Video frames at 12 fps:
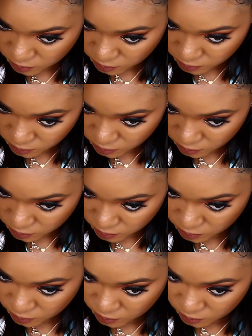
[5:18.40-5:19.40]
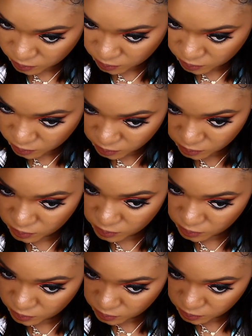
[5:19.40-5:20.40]

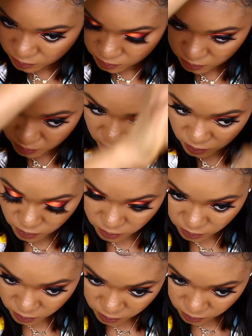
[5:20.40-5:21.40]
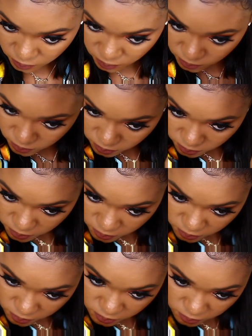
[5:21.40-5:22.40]

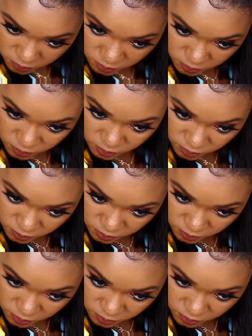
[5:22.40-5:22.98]
No one is speaking in this clip.